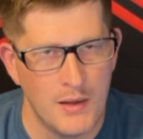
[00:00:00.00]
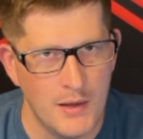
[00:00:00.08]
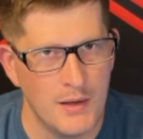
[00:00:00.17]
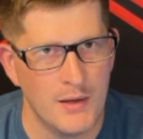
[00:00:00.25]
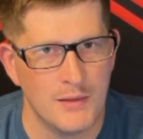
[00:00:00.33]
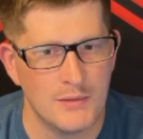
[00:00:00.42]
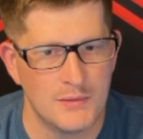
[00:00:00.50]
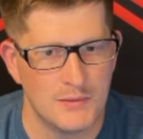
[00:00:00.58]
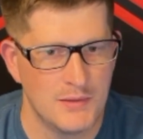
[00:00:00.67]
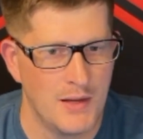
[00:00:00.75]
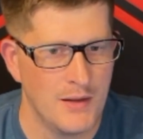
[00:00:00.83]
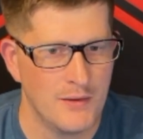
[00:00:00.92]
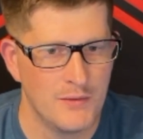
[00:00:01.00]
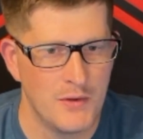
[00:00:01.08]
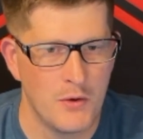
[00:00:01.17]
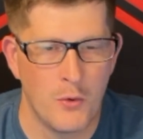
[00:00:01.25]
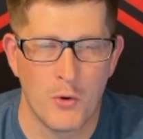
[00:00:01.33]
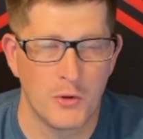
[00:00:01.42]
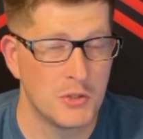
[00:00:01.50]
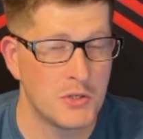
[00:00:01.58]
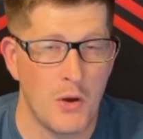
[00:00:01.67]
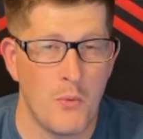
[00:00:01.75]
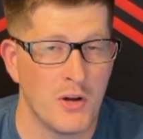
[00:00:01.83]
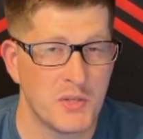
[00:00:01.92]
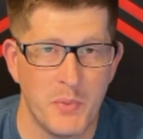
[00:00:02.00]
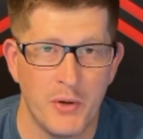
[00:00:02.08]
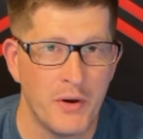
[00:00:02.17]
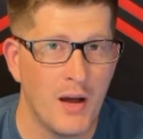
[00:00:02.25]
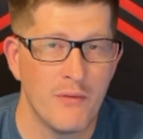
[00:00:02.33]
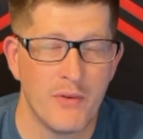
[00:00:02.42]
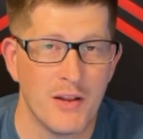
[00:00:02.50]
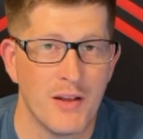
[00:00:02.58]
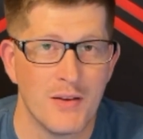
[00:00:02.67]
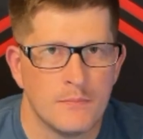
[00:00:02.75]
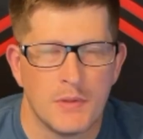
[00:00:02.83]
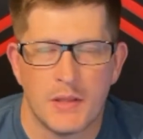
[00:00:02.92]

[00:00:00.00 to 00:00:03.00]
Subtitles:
Or just go watch Bill Nye videos.